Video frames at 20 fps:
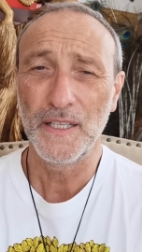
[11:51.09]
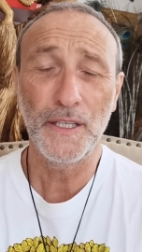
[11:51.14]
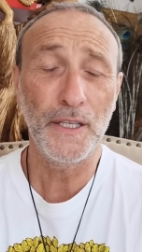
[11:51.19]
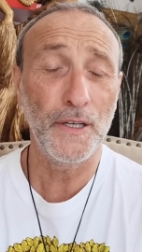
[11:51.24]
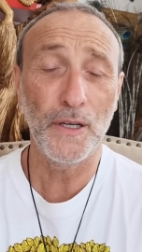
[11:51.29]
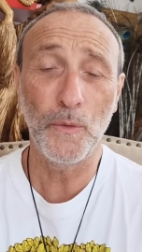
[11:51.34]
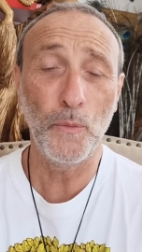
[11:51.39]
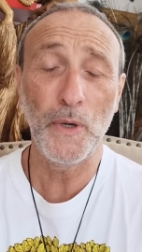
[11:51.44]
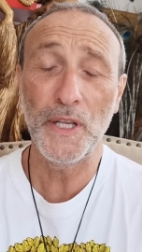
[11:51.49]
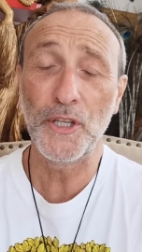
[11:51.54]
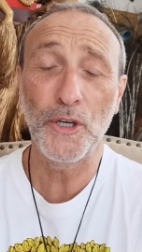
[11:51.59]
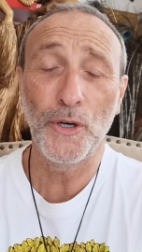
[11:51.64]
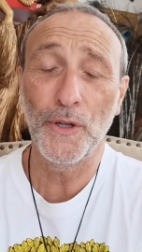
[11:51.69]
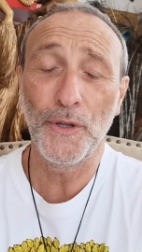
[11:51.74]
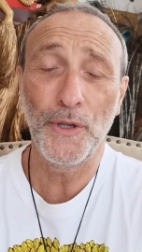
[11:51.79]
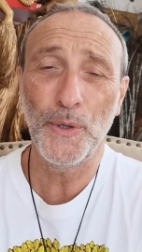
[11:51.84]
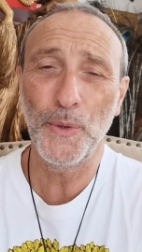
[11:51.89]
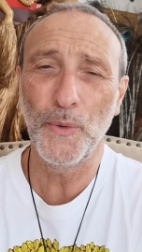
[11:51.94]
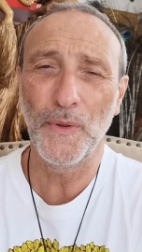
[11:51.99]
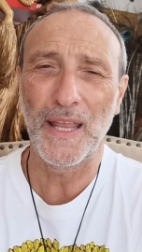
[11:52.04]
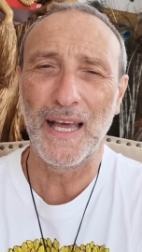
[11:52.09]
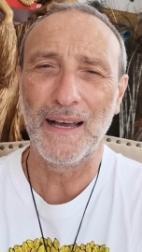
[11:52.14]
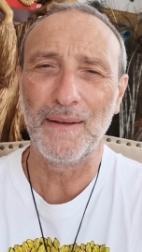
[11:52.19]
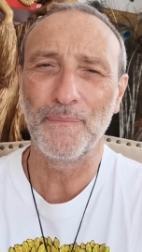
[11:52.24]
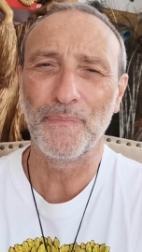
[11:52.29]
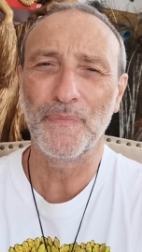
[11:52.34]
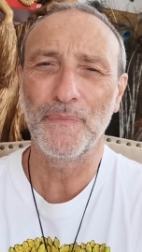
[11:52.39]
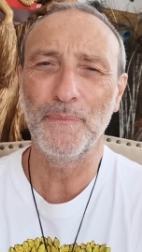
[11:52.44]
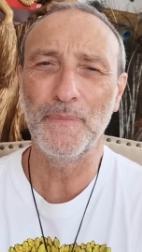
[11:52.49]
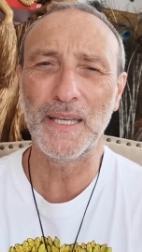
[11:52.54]
You know, we don't do
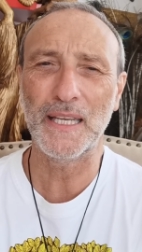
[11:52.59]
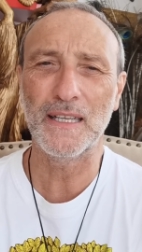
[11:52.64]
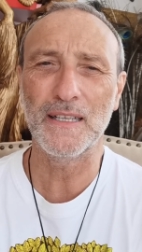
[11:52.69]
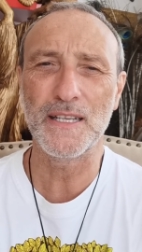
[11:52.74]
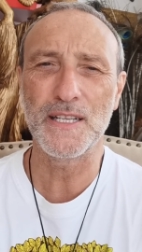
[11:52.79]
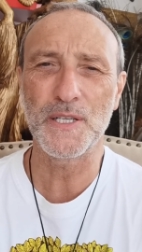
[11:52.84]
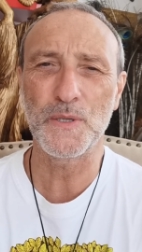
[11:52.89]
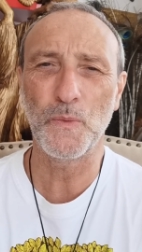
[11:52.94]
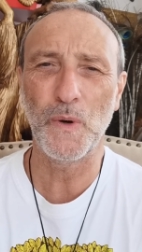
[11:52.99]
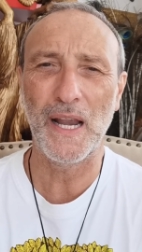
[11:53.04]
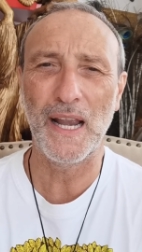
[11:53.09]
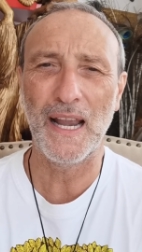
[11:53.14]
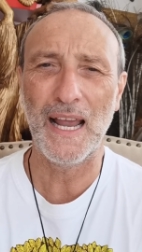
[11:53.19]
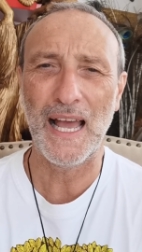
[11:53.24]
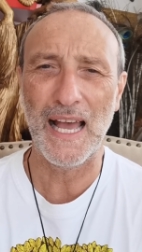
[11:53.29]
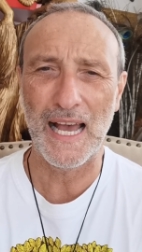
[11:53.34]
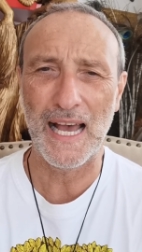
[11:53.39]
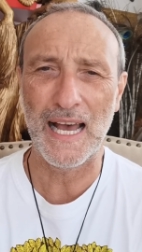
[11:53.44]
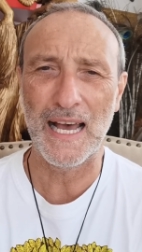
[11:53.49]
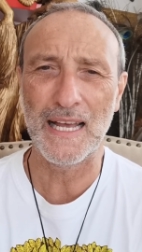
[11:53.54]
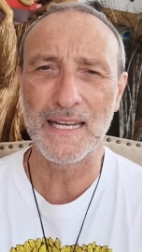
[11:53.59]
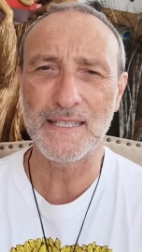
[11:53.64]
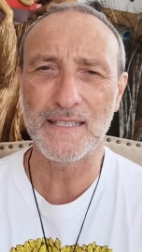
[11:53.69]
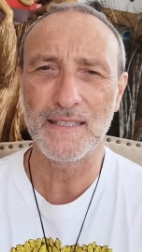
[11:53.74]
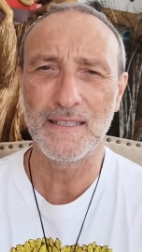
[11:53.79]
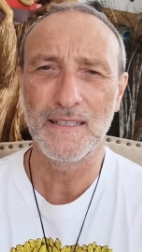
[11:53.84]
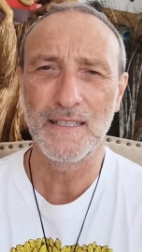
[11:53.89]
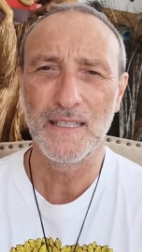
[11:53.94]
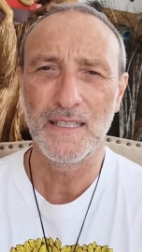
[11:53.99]
that because we're hard,